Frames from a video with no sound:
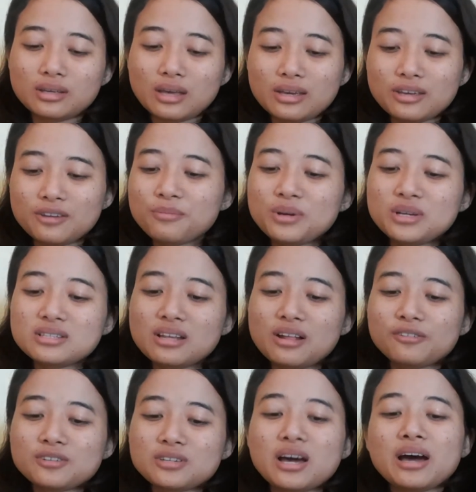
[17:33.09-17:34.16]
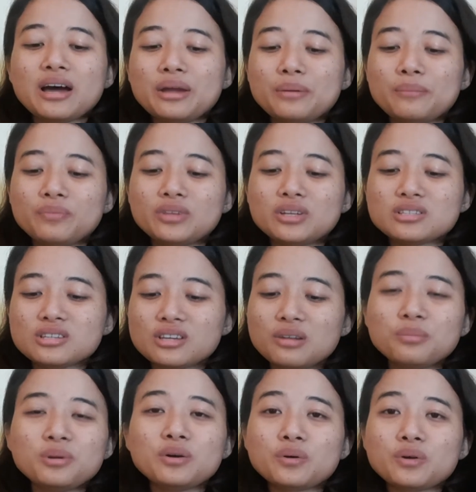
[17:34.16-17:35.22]
I give myself time, it's gonna
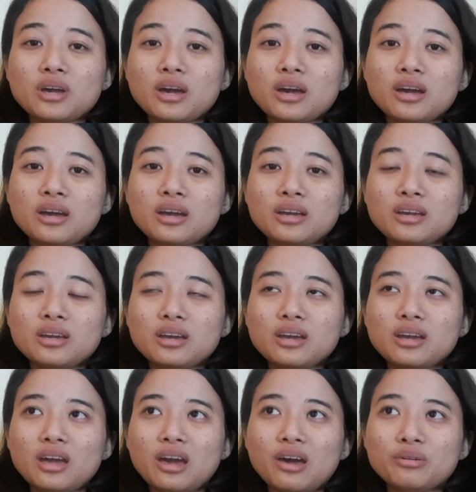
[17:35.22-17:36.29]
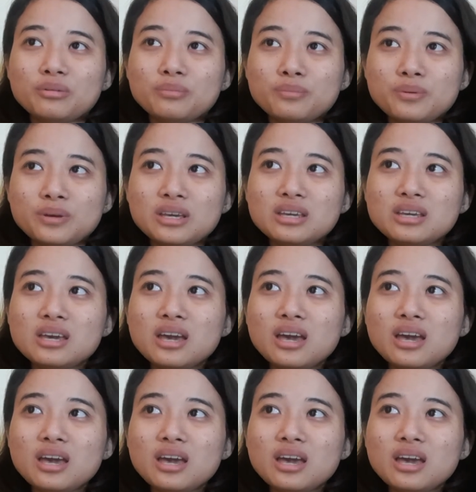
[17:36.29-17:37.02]
be okay, I will be